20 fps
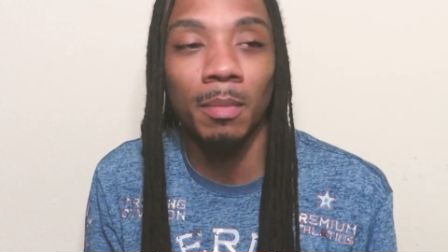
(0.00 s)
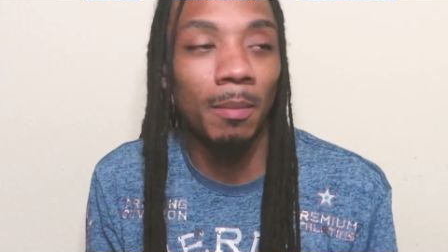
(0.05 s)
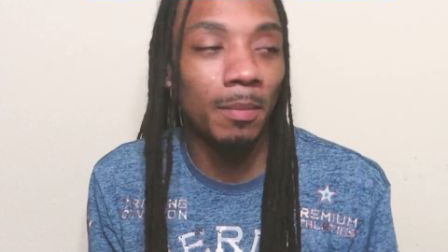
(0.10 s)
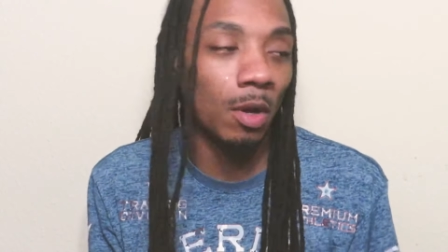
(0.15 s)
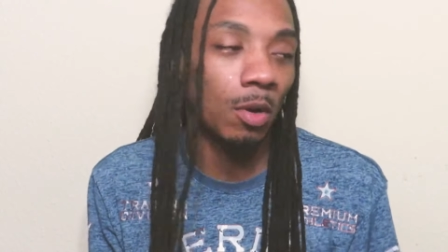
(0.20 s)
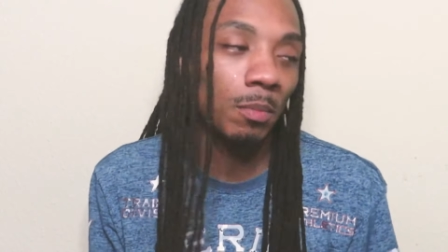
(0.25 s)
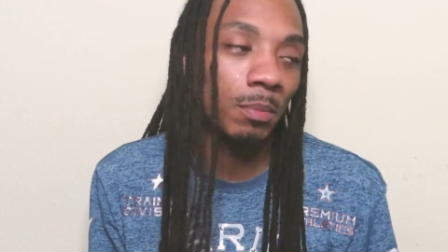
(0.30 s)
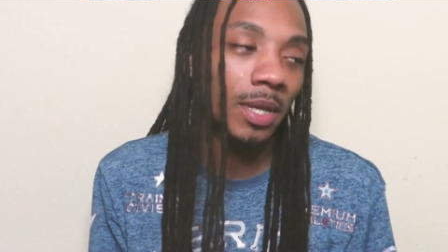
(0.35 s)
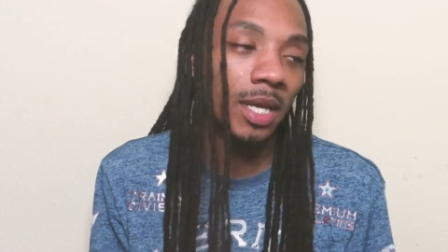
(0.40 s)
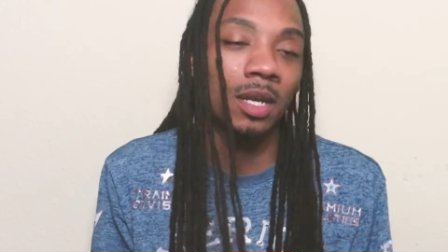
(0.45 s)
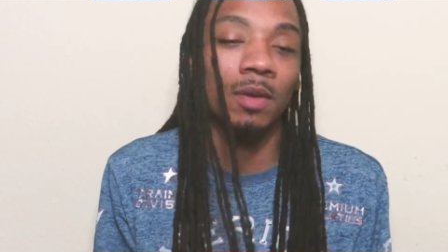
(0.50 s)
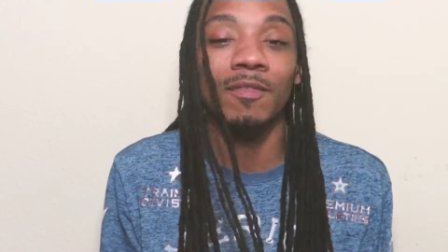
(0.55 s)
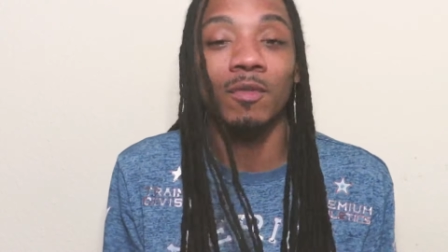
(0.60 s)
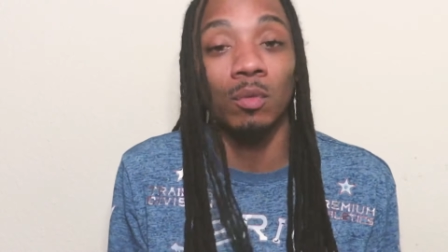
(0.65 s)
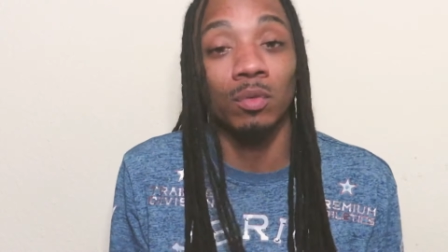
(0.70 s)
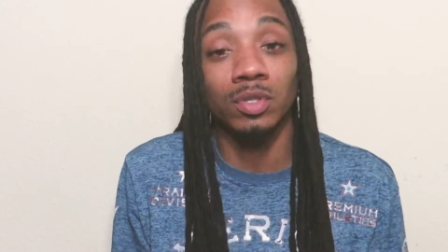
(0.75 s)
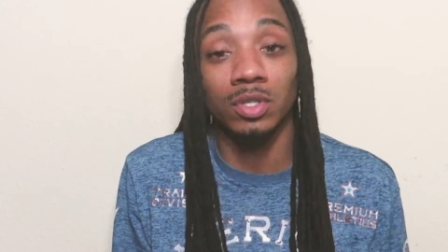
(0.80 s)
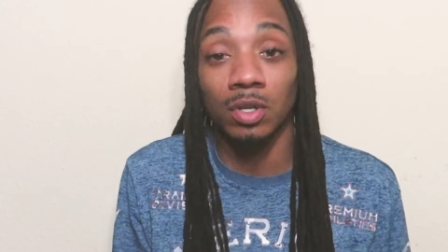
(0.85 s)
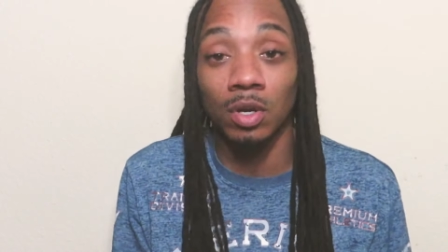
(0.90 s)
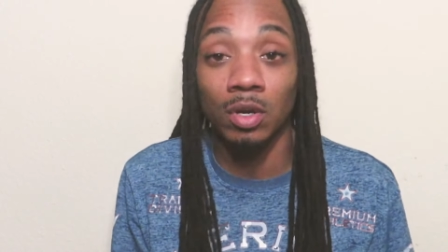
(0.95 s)
I'm not gonna play the
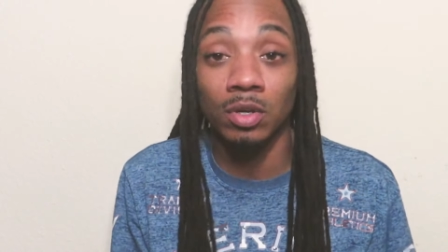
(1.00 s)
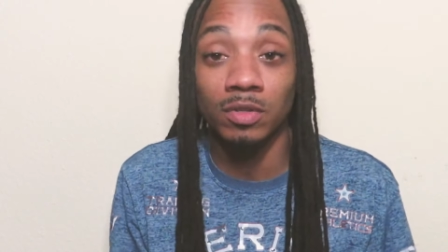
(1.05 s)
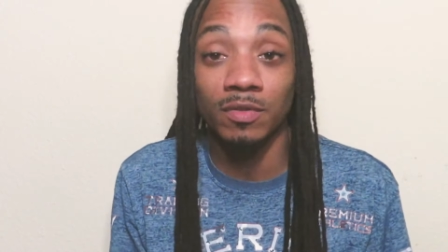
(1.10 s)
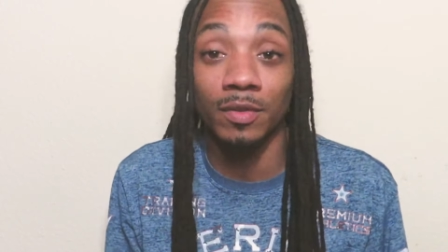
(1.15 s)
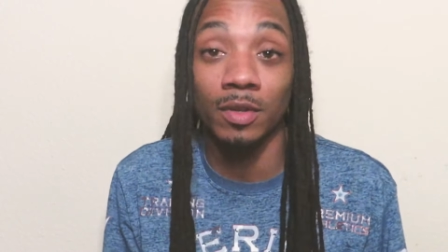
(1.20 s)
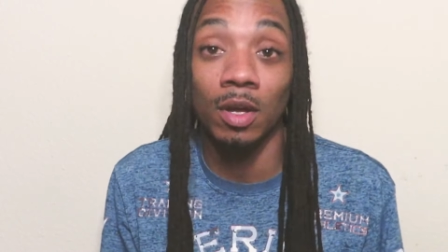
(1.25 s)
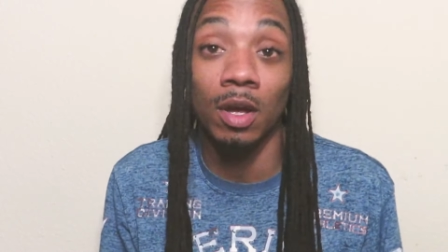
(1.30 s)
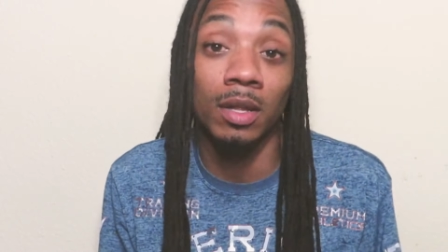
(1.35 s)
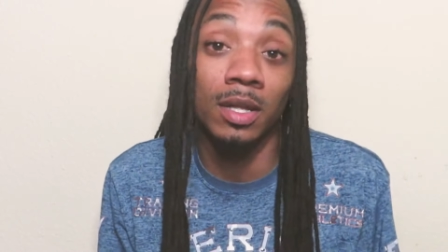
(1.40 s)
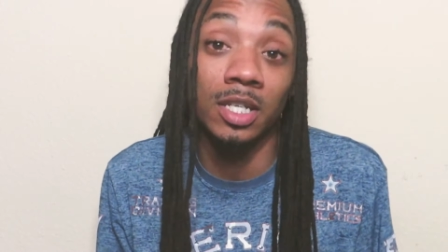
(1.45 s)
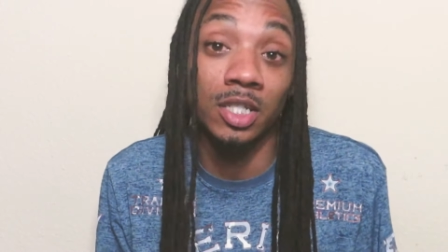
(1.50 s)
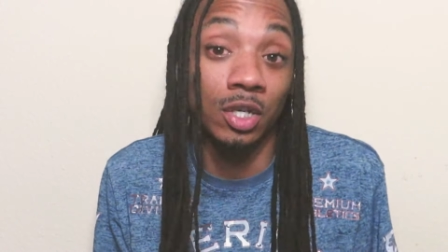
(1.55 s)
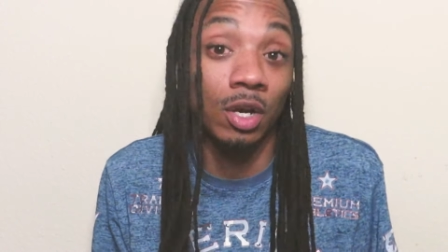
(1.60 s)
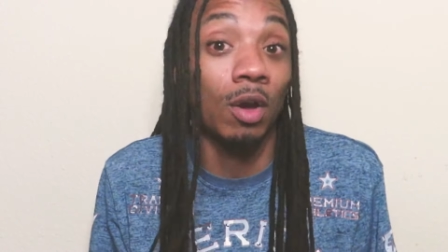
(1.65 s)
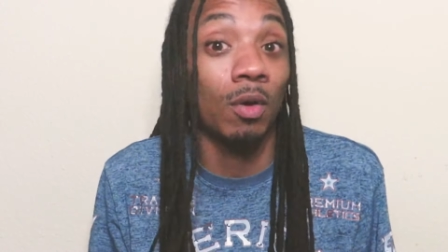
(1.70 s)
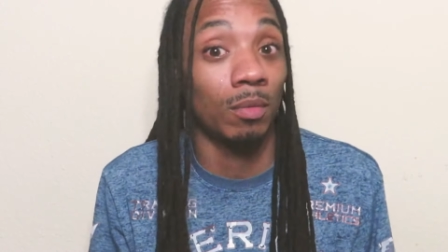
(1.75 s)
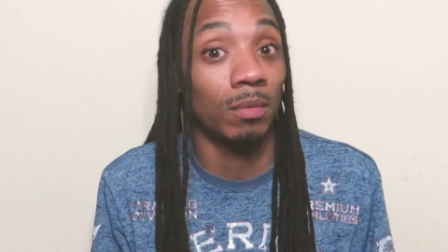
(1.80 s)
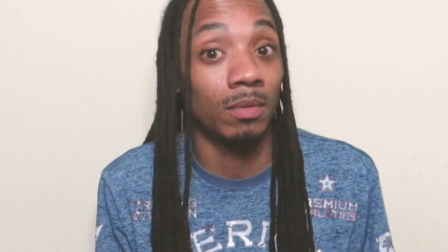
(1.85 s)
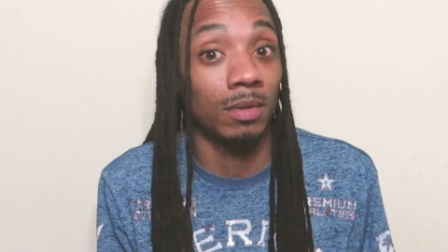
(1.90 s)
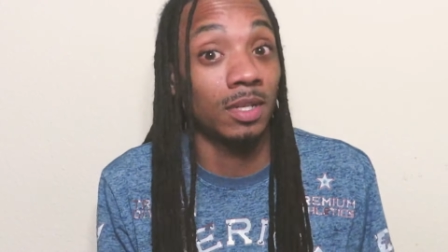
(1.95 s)
full songs for y'all unless
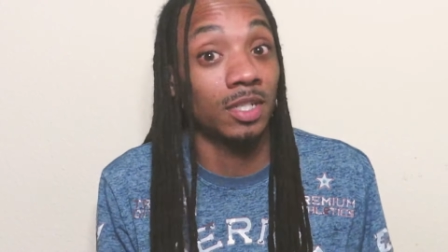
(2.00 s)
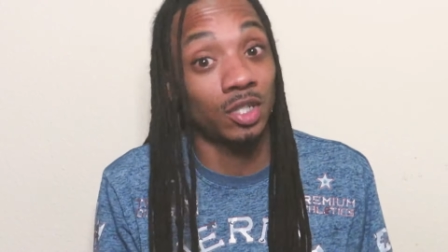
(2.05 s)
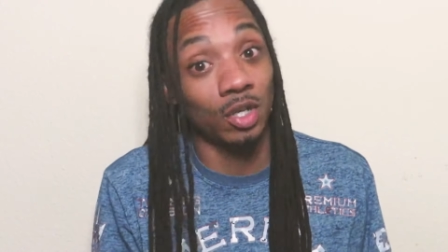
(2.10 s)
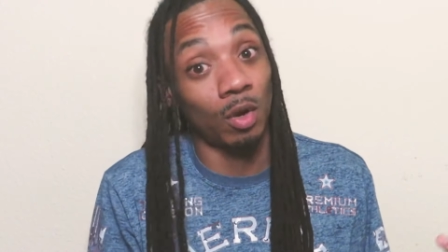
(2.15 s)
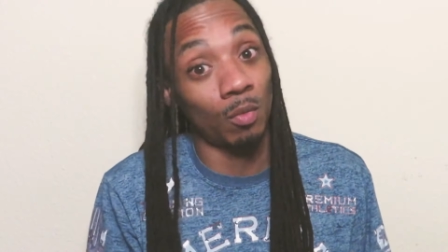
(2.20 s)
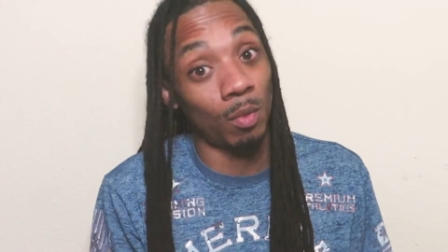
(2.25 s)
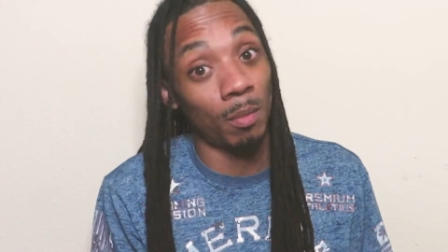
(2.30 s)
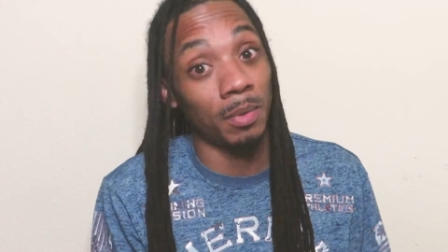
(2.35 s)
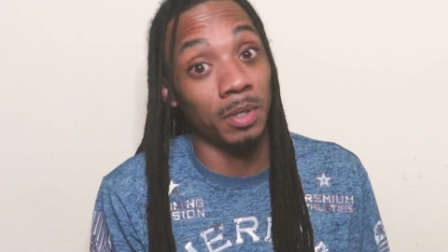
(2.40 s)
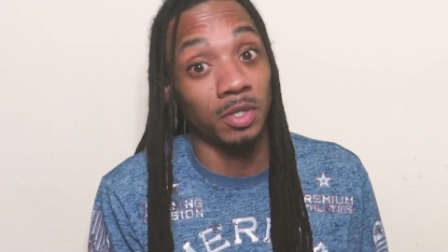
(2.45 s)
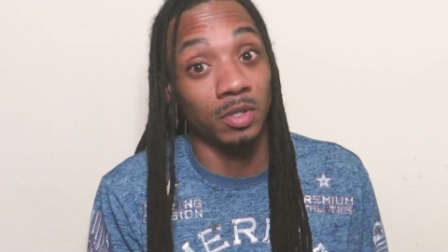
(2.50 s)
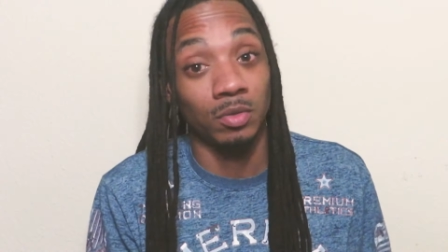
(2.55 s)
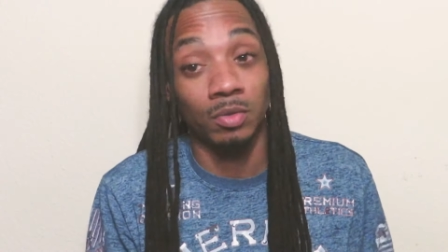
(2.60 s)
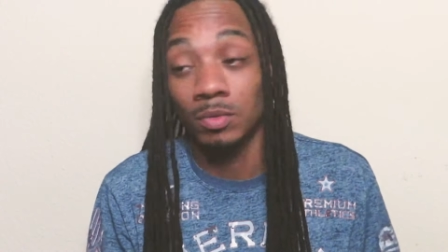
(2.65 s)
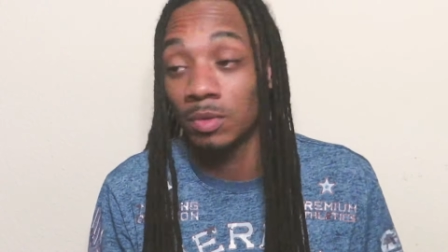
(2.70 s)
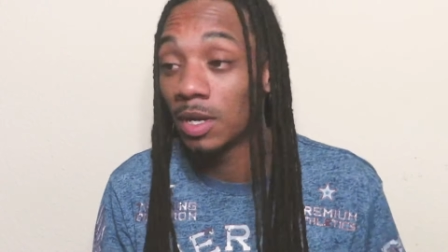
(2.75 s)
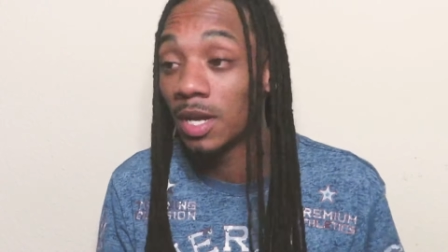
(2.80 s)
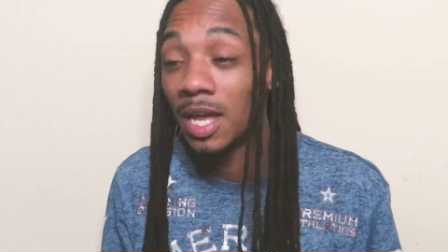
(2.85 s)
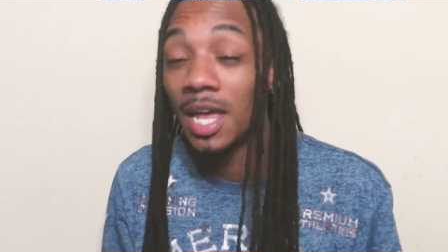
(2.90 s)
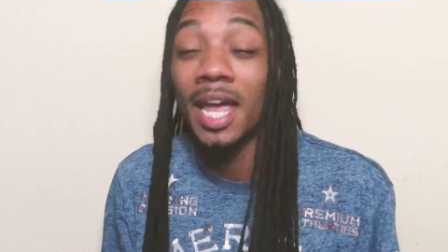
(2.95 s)
y'all unless y'all want me
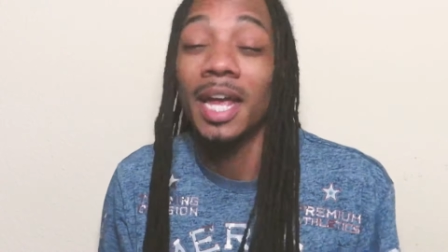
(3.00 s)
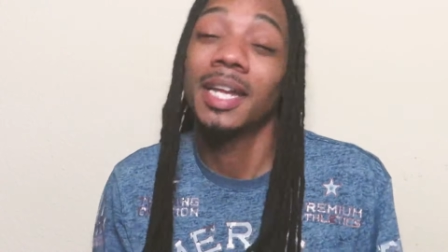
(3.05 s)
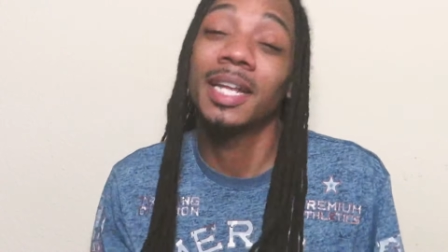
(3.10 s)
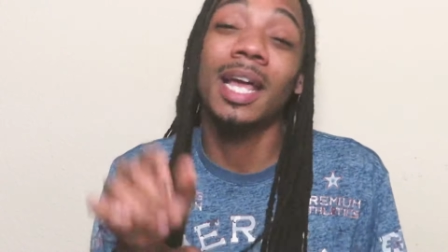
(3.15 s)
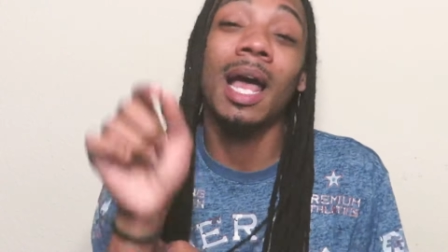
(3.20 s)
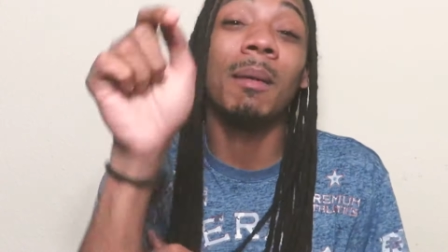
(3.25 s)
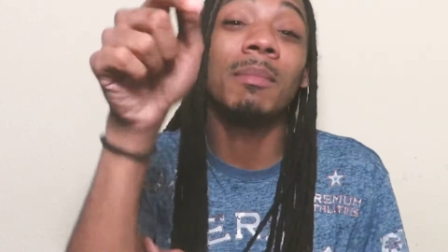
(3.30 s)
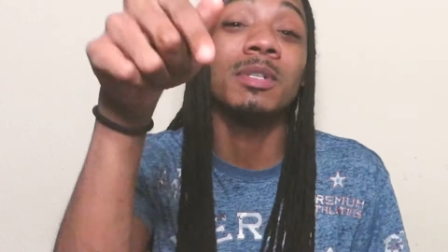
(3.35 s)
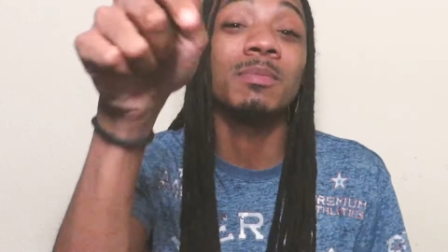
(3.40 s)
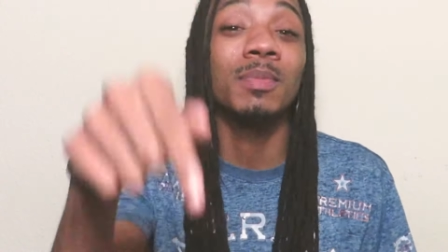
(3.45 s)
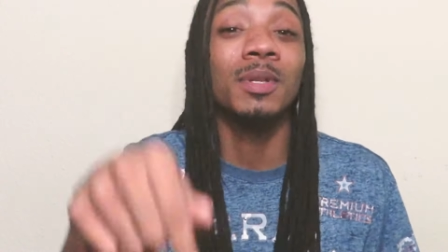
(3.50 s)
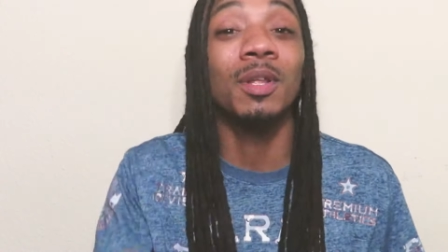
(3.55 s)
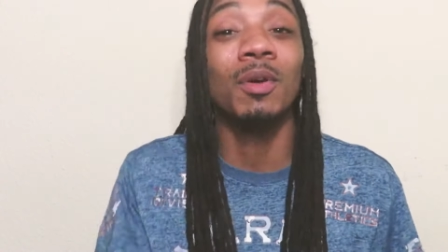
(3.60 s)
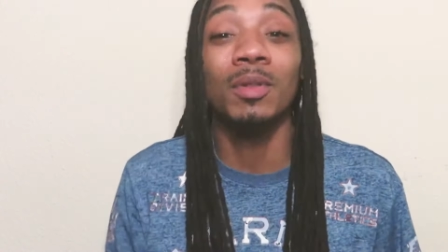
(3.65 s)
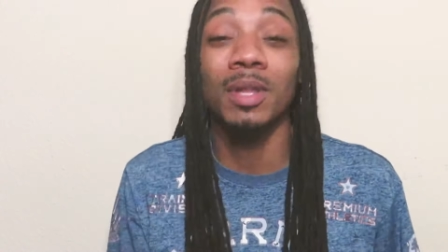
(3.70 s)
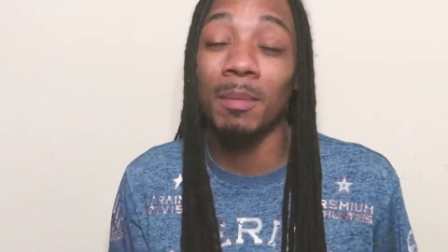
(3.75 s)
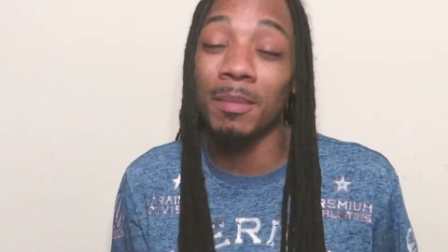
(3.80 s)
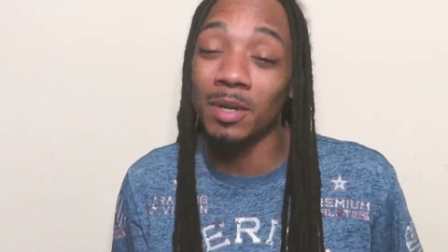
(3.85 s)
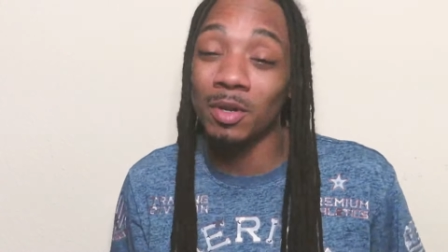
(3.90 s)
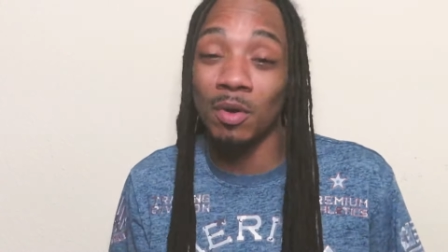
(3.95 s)
to. In the comments below,
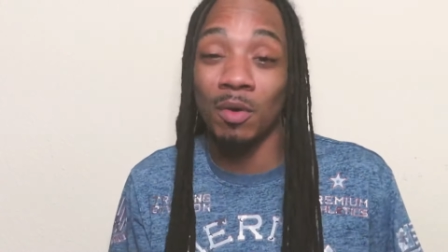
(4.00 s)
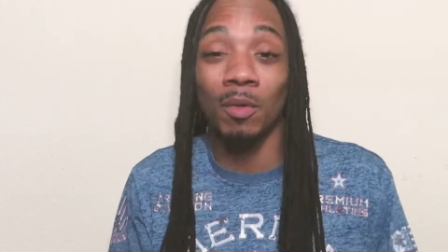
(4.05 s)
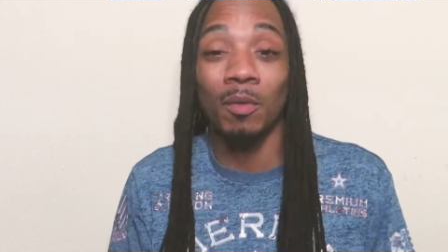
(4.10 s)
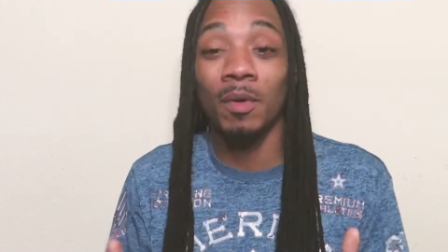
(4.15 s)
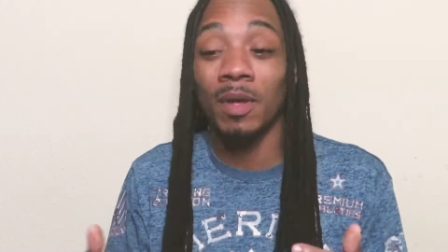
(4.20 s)
let me know